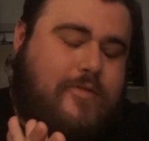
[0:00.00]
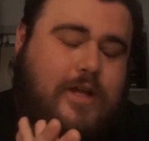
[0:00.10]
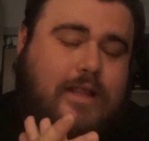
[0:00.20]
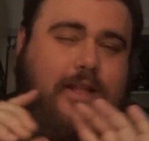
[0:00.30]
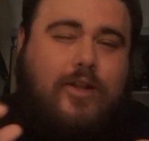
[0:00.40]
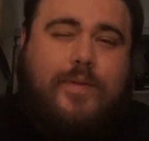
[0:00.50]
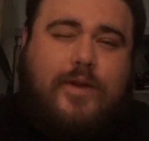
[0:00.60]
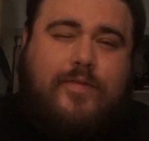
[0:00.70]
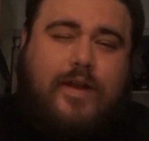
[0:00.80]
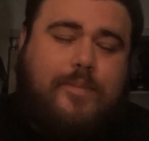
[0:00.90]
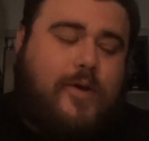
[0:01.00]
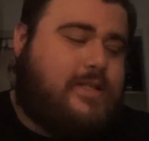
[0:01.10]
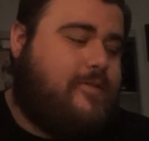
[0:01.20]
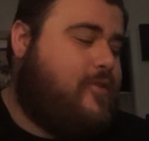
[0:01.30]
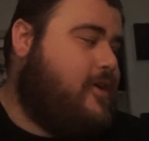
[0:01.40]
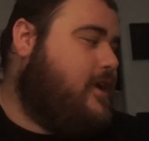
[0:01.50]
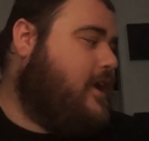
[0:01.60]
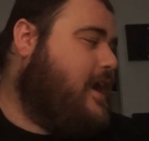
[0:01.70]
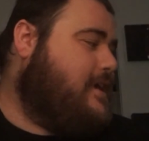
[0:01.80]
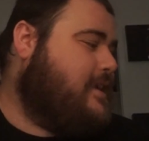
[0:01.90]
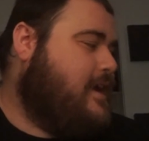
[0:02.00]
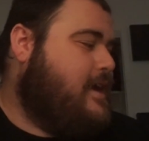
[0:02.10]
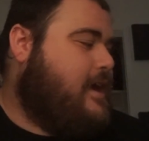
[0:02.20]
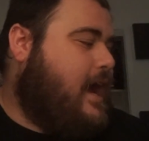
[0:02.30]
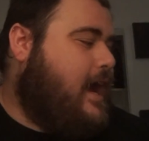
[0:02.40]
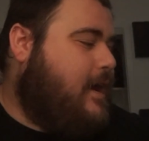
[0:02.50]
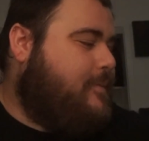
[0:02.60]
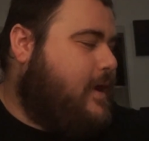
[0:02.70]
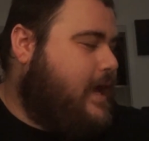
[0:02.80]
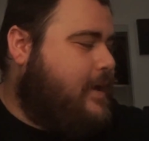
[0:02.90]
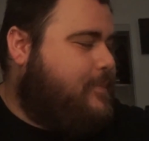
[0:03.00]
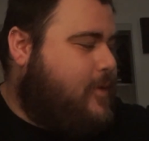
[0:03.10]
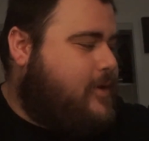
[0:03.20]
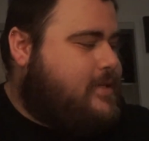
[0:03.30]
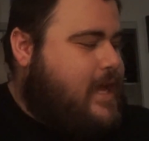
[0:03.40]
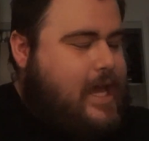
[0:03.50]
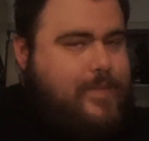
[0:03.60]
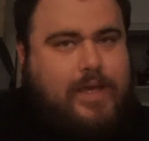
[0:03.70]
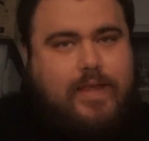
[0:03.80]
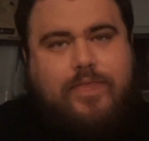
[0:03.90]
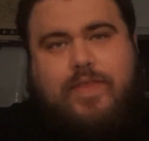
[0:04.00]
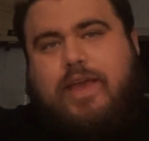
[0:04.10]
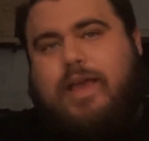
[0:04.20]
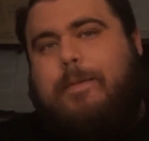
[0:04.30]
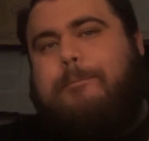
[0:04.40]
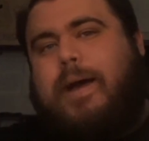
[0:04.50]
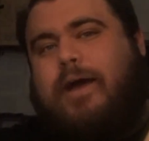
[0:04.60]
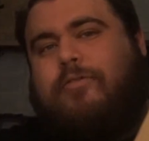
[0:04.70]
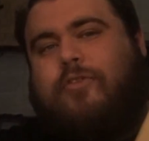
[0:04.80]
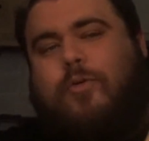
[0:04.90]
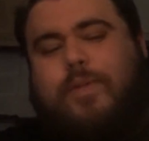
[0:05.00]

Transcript: got a little bit of an unboxing for you guys. A box came in the mail for